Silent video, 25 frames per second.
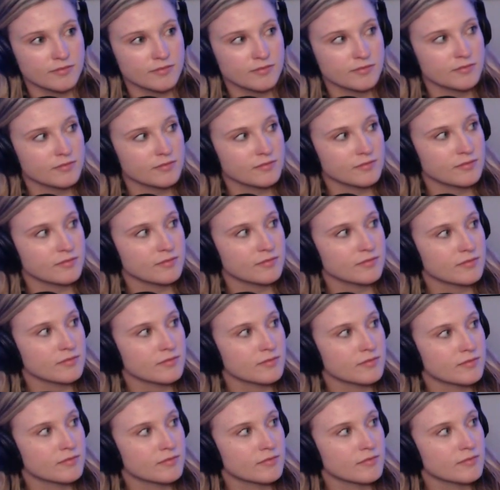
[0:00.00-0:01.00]

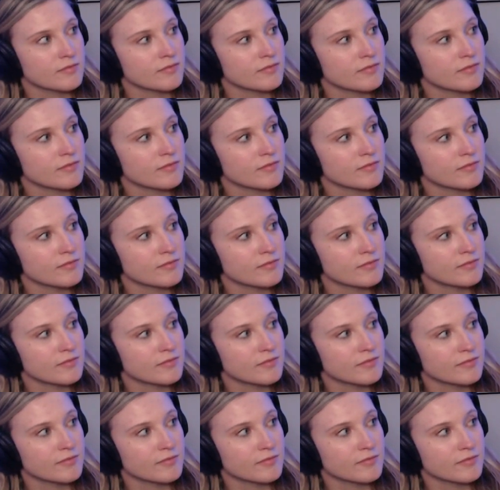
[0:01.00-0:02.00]

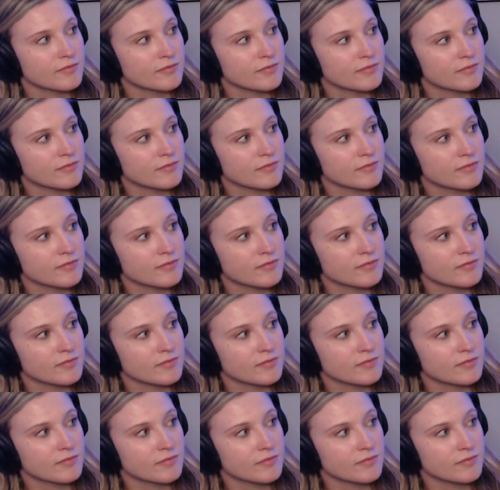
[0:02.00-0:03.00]

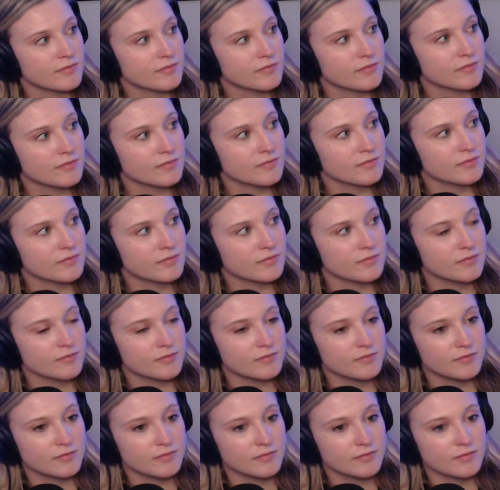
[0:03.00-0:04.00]

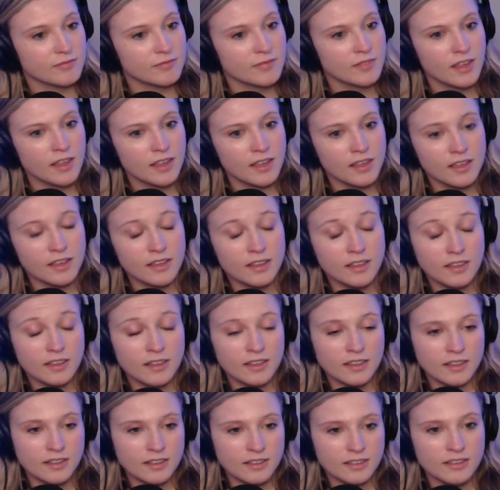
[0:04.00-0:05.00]

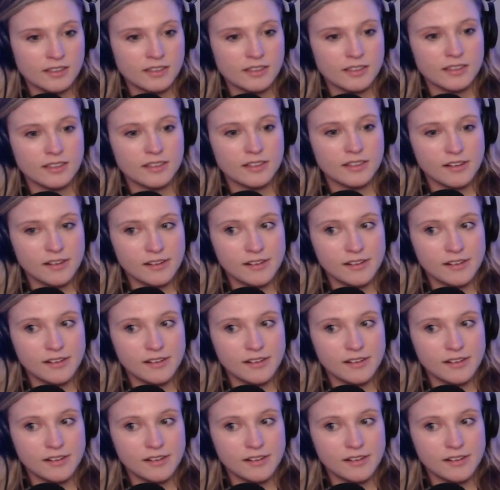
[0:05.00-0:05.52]
(not speaking)